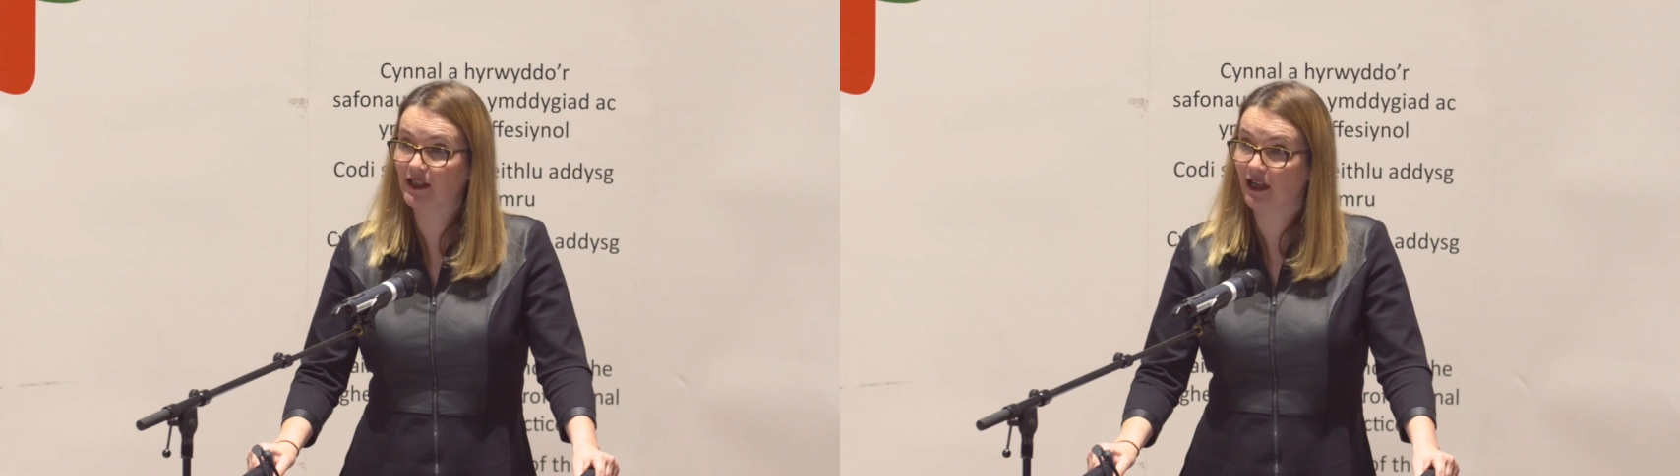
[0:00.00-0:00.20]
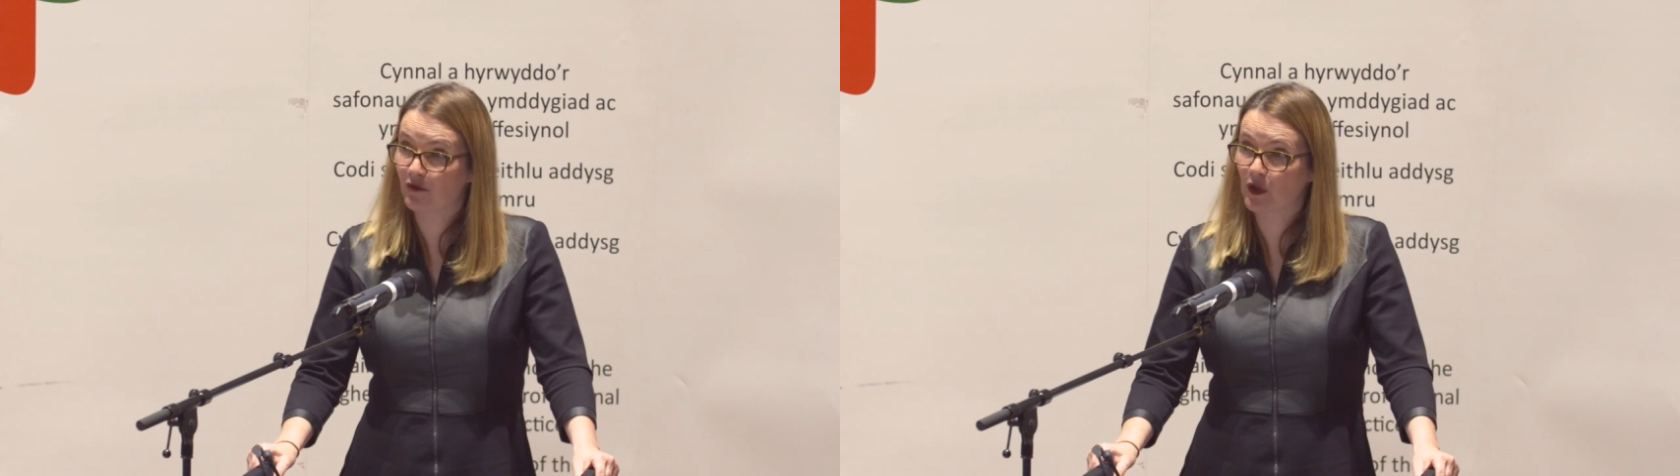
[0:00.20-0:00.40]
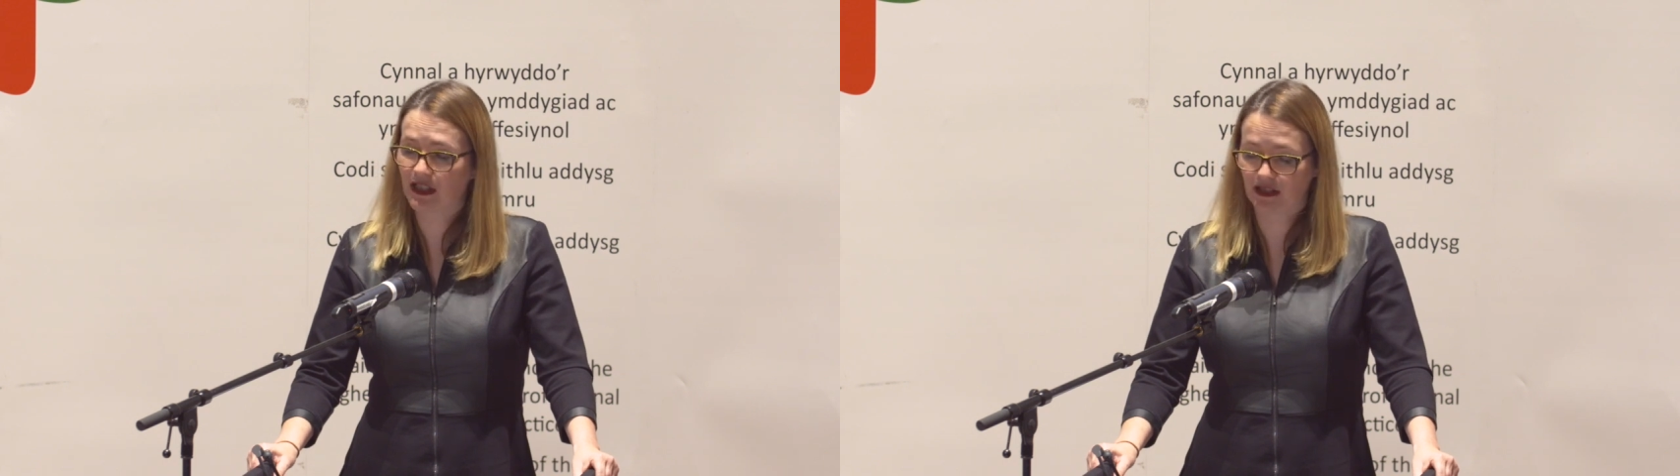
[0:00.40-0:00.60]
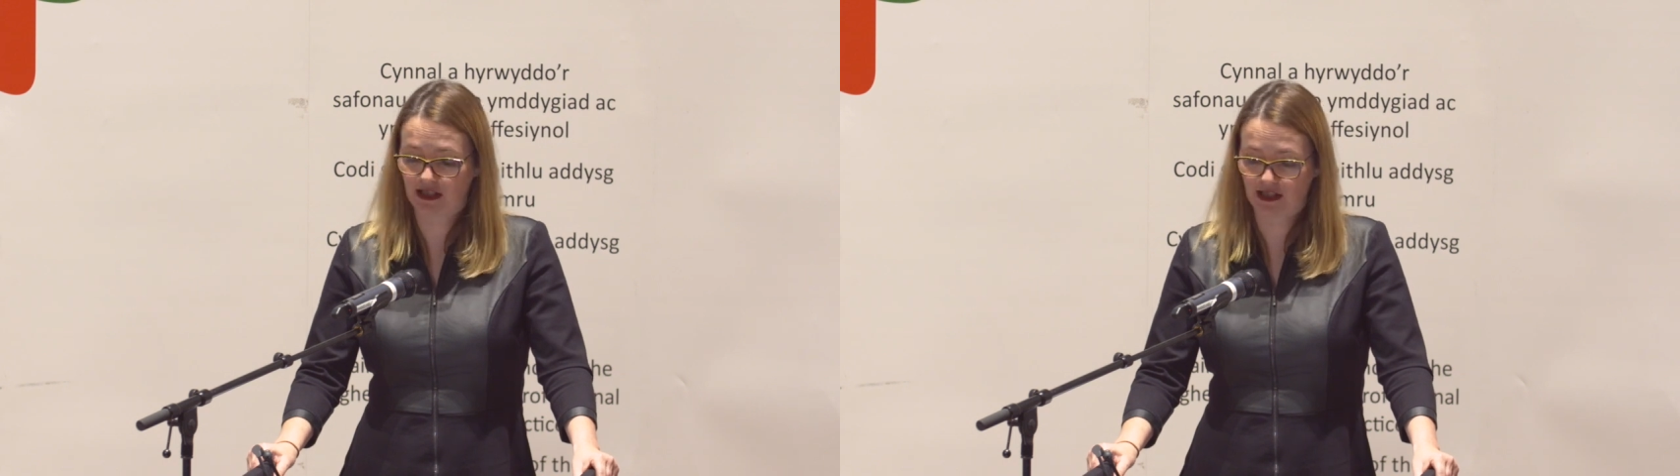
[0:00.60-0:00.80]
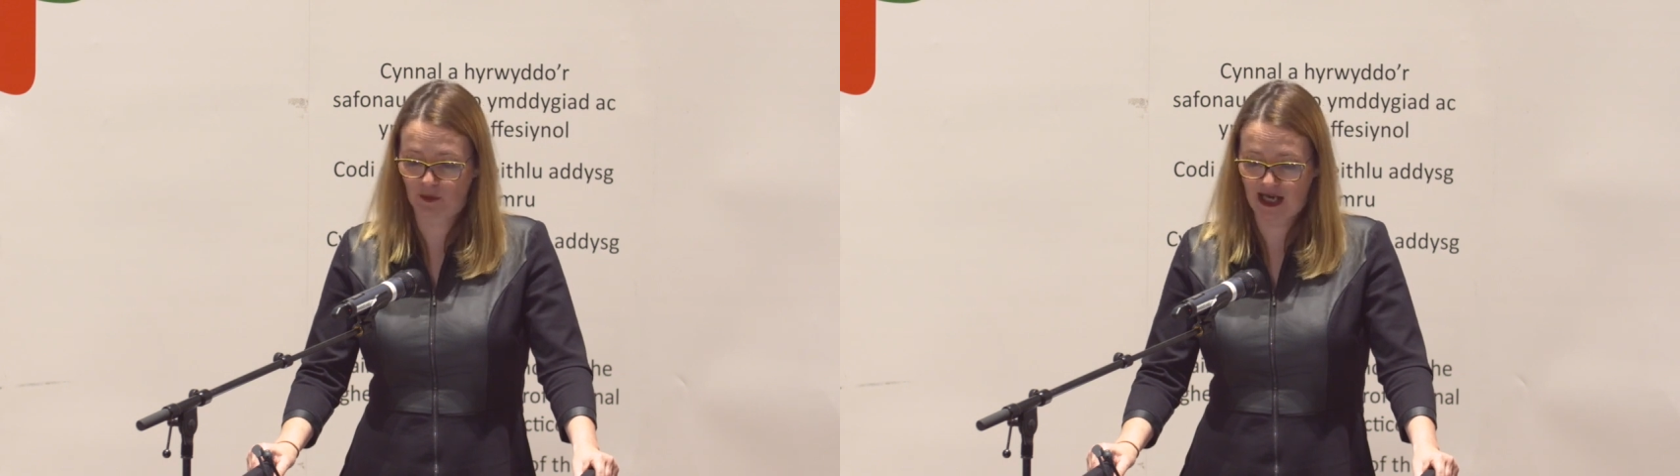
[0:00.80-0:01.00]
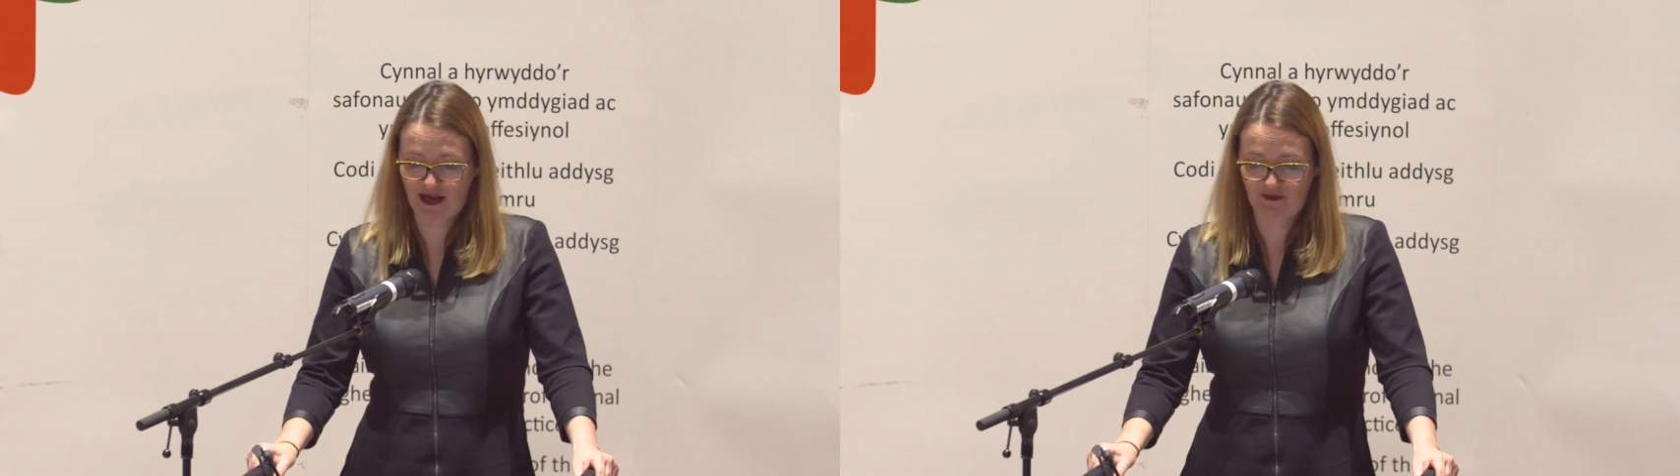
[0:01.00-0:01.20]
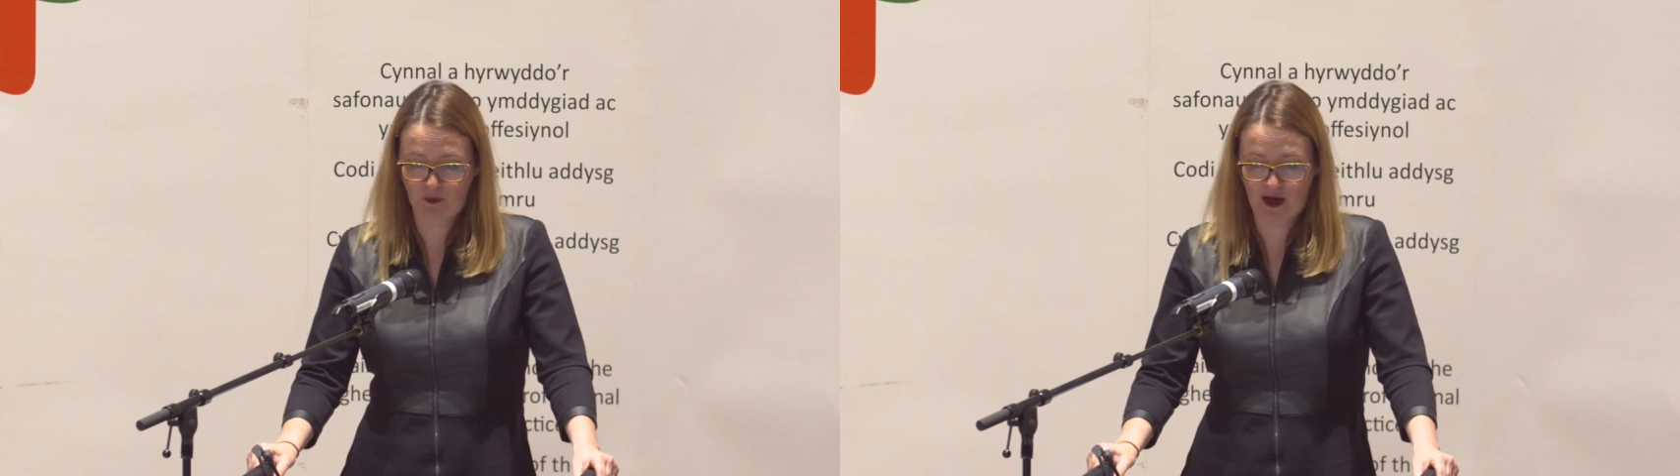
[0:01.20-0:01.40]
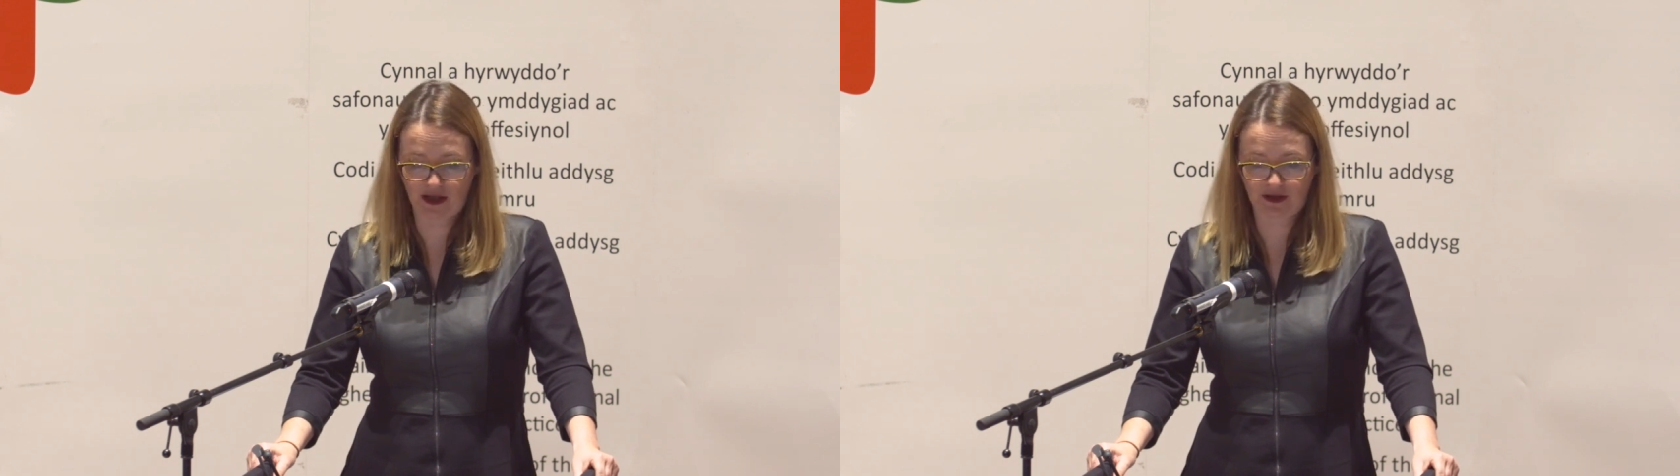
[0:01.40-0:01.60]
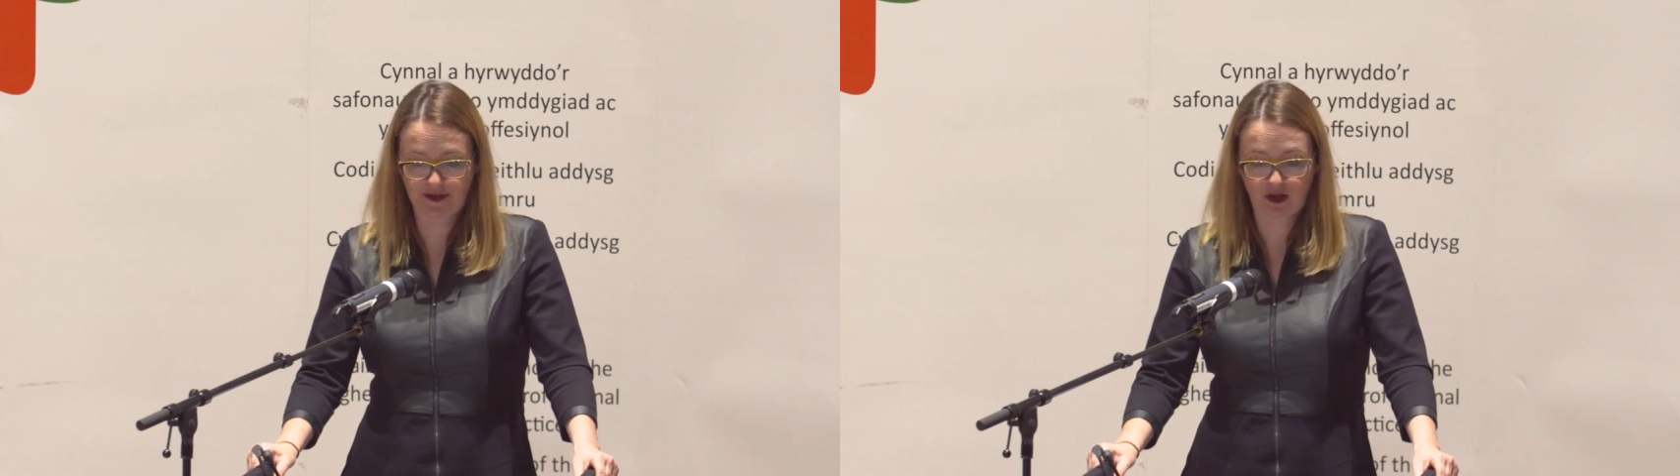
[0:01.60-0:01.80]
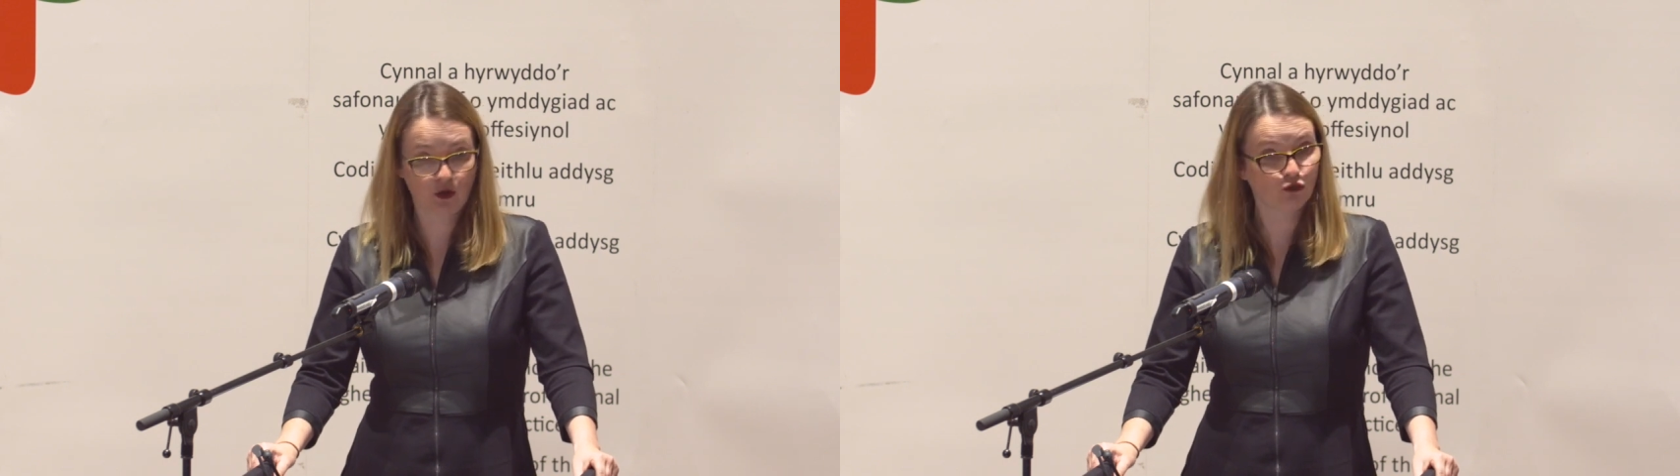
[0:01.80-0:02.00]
diversity that we have in Wales,